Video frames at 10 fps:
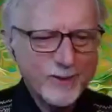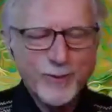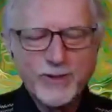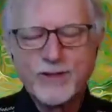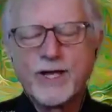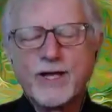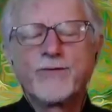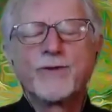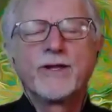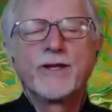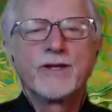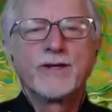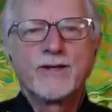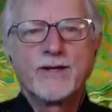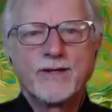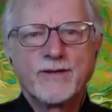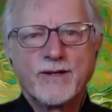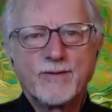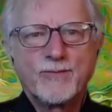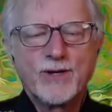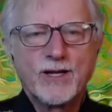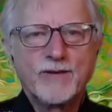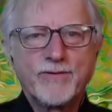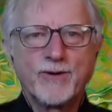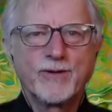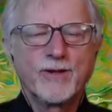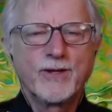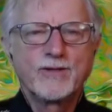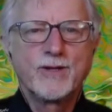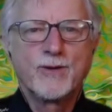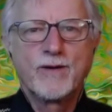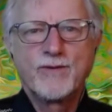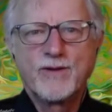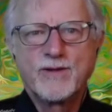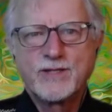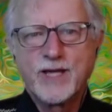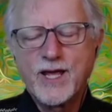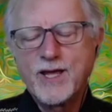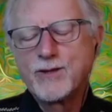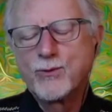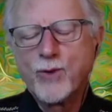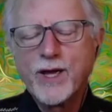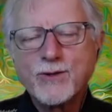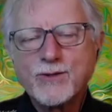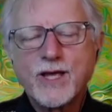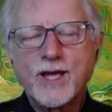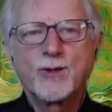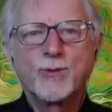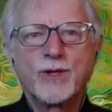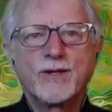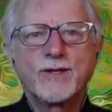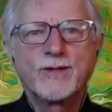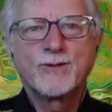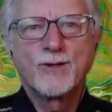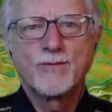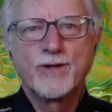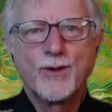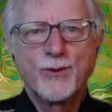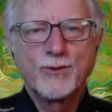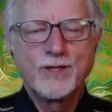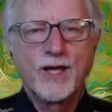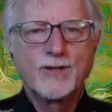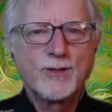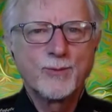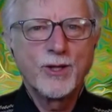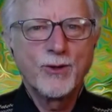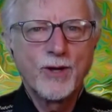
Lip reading: has been delightful, and I really love hearing the things that you have to say and the way you say them and the sort of enthusiasm that you